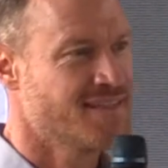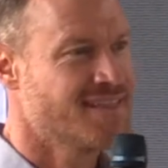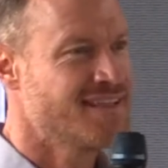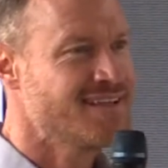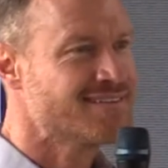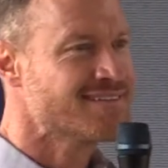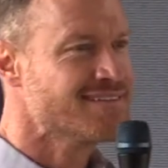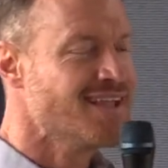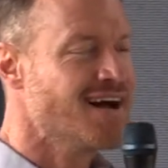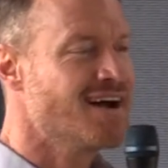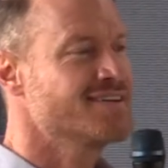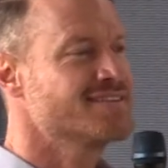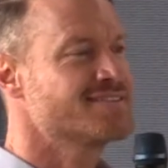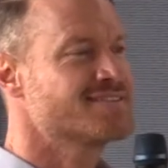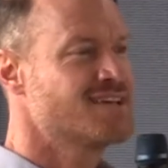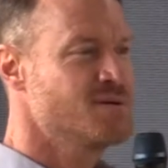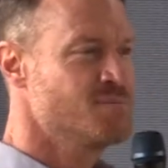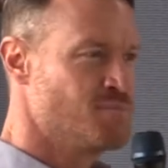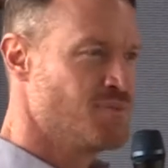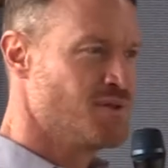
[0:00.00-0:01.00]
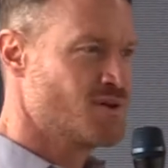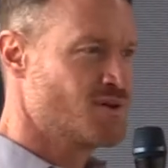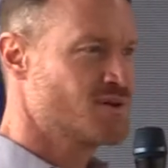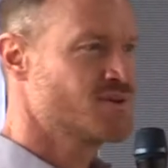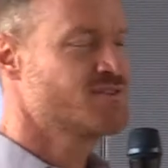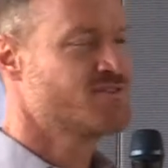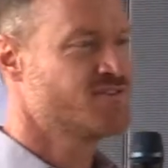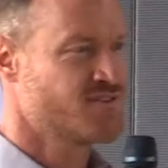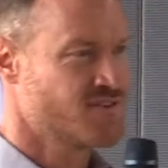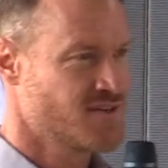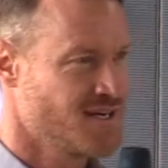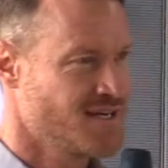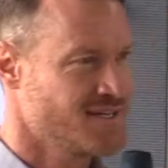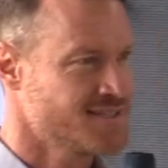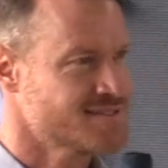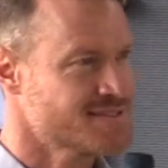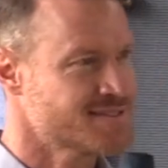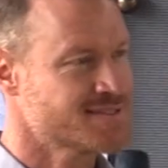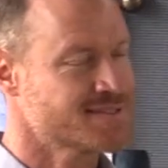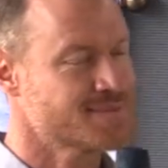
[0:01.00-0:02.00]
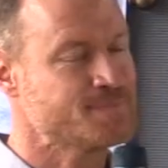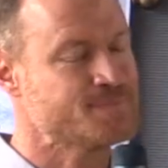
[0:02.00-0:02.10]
These lines get blurred for us.